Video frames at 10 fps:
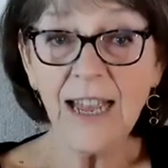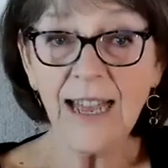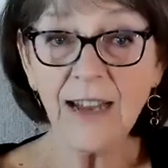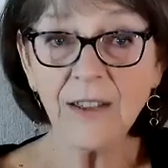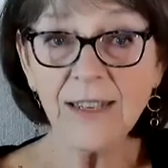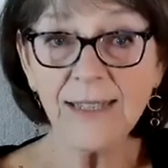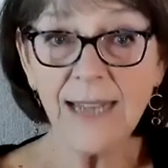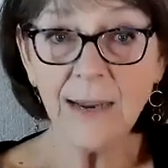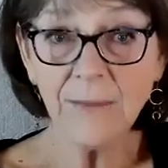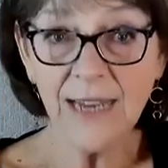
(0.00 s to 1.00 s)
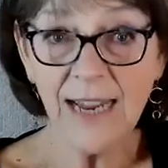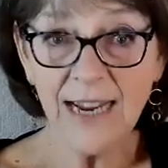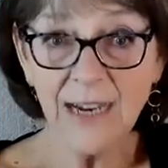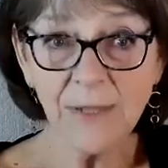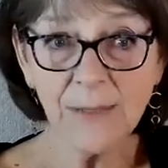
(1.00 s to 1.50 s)
And on the same
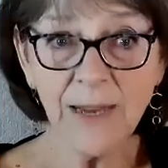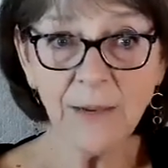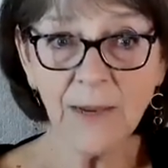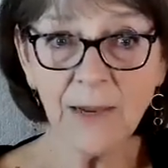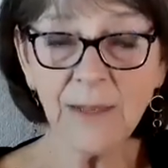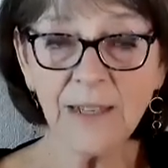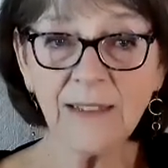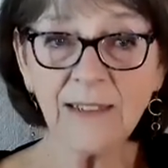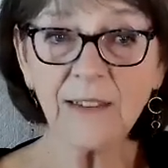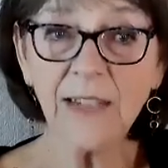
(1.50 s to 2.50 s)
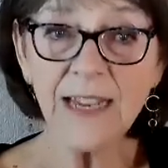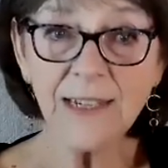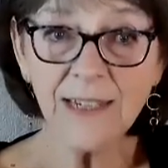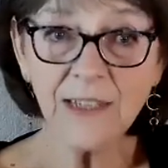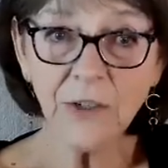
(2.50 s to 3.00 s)
day, it was made public that London,